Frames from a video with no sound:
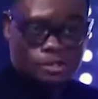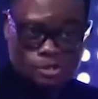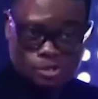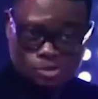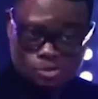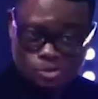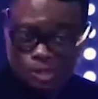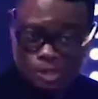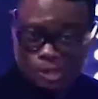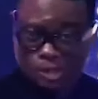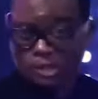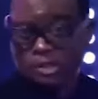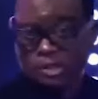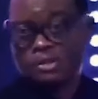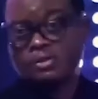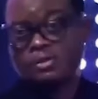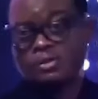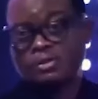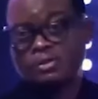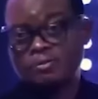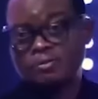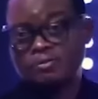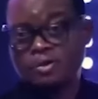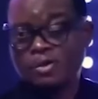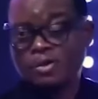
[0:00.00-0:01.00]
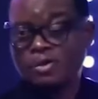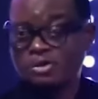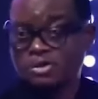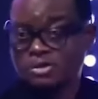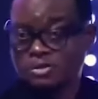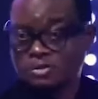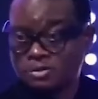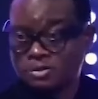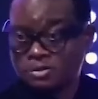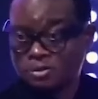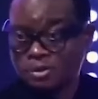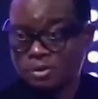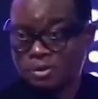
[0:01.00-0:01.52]
today, because
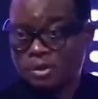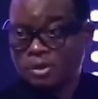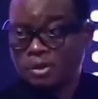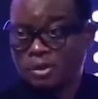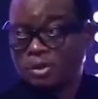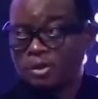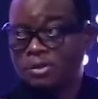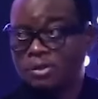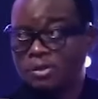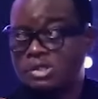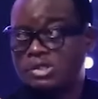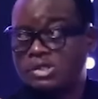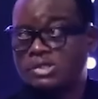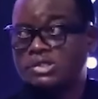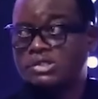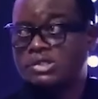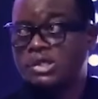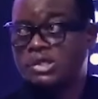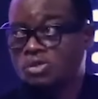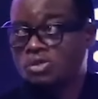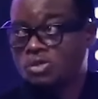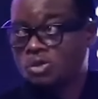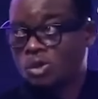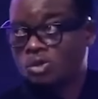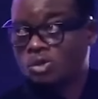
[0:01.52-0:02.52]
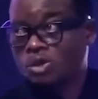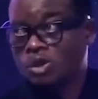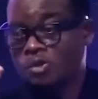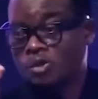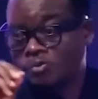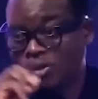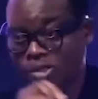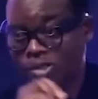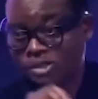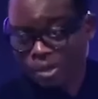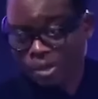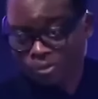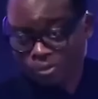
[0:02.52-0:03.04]
this is the introduction of
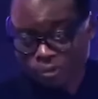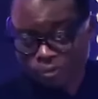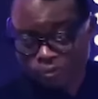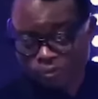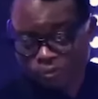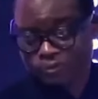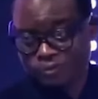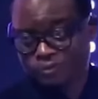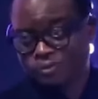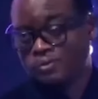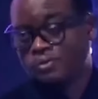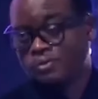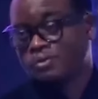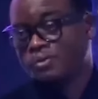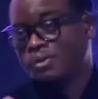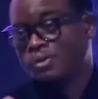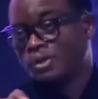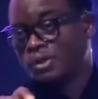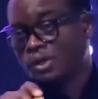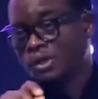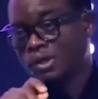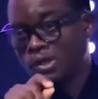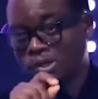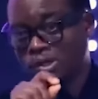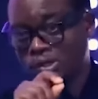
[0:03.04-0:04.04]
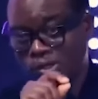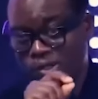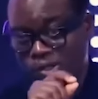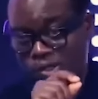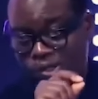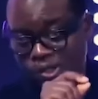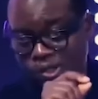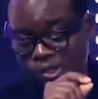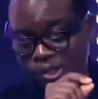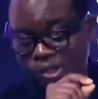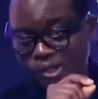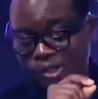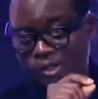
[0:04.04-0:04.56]
my sermon, and
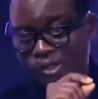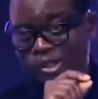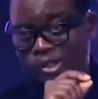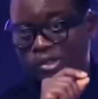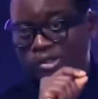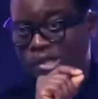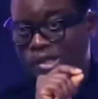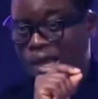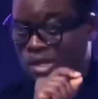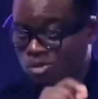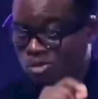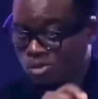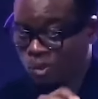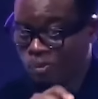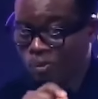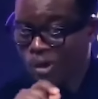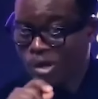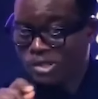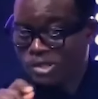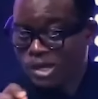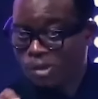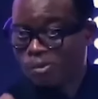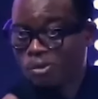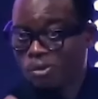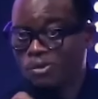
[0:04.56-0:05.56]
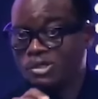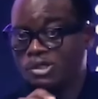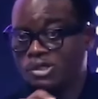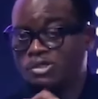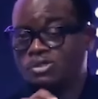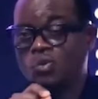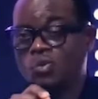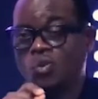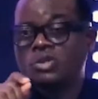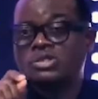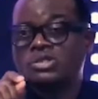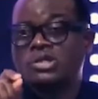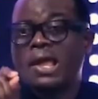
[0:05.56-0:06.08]
the title of my sermon is,
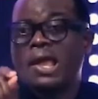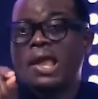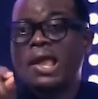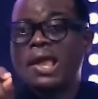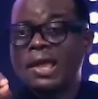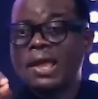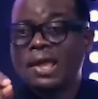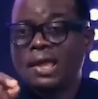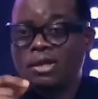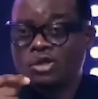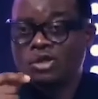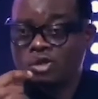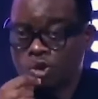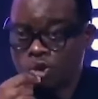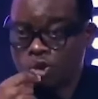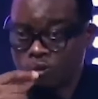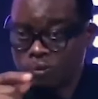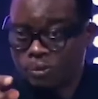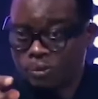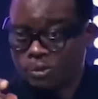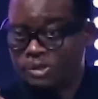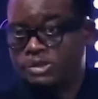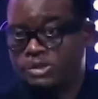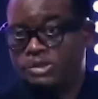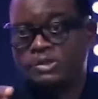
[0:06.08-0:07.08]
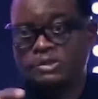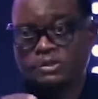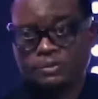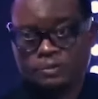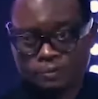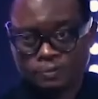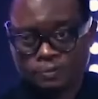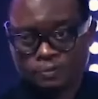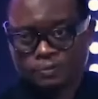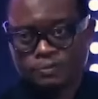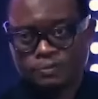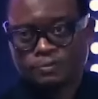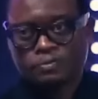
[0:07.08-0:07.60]
what air do you breathe?
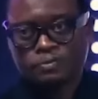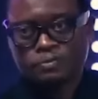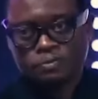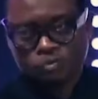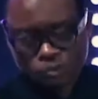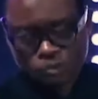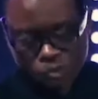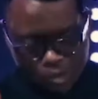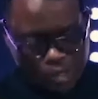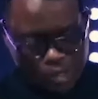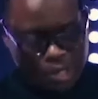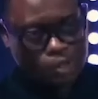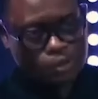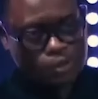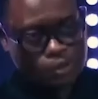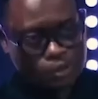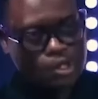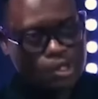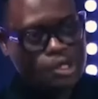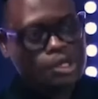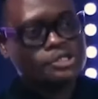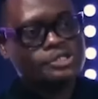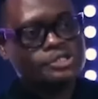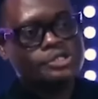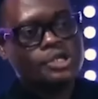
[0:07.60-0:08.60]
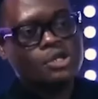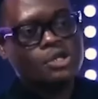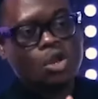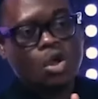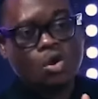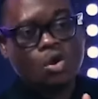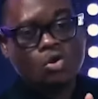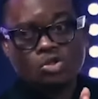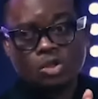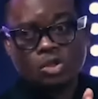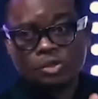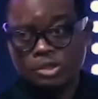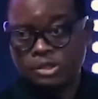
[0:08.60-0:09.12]
Now, it's a
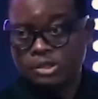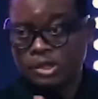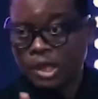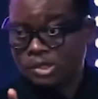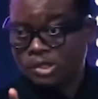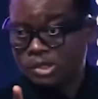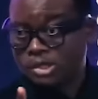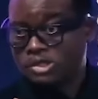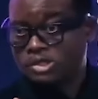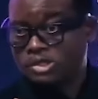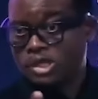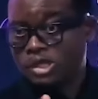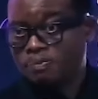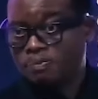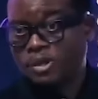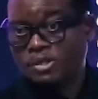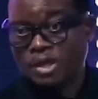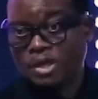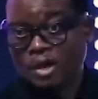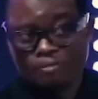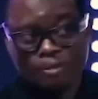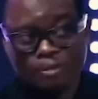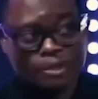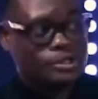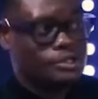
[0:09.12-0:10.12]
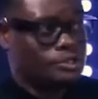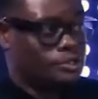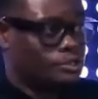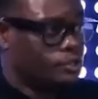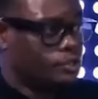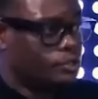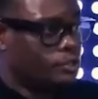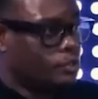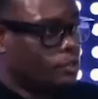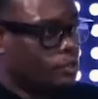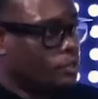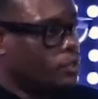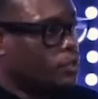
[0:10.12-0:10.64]
long journey. This statement I've made,
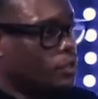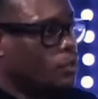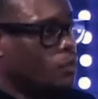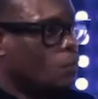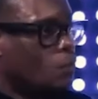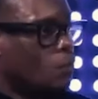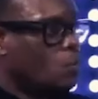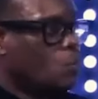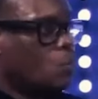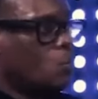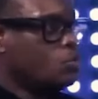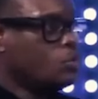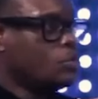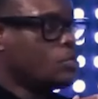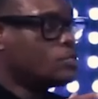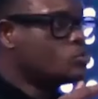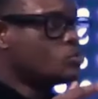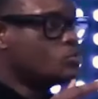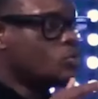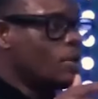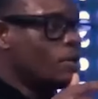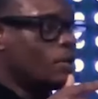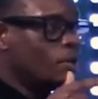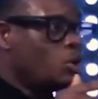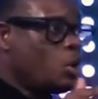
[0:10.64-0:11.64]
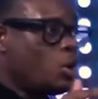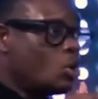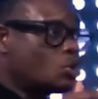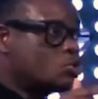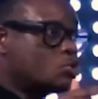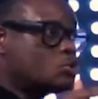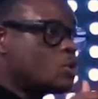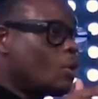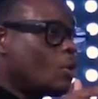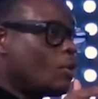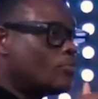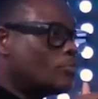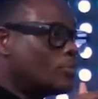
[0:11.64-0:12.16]
we'll need to do a lot
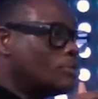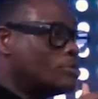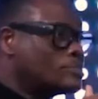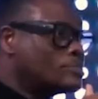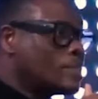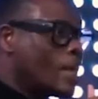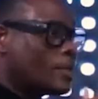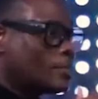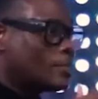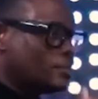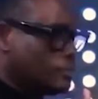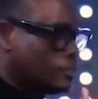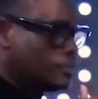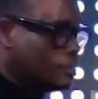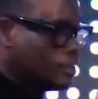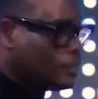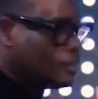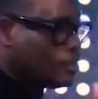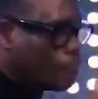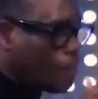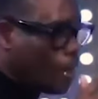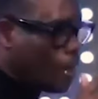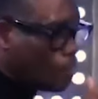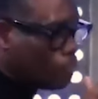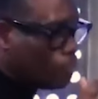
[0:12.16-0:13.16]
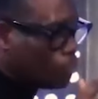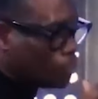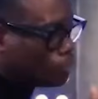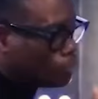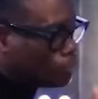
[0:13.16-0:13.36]
of research in the Bible